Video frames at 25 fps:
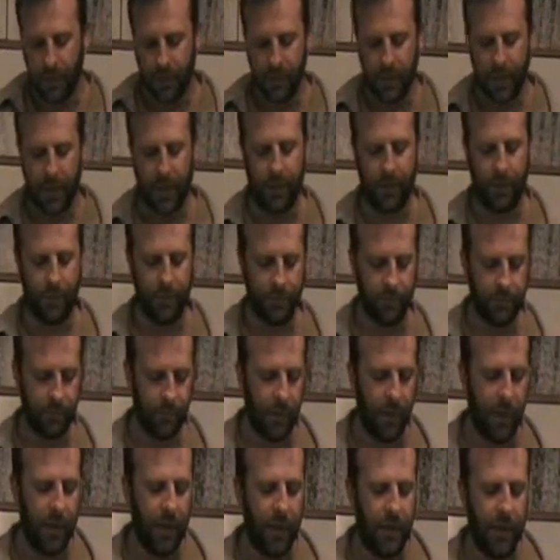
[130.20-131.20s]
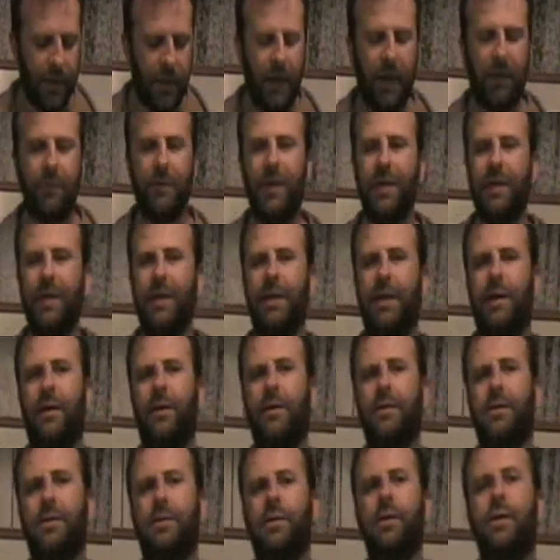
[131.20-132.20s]
Now, everything
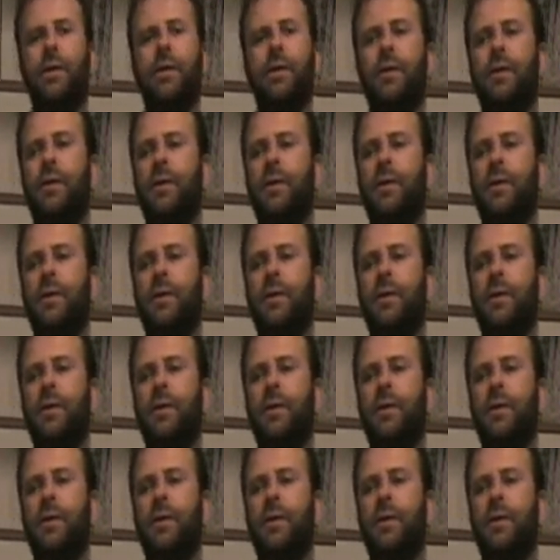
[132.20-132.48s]
else,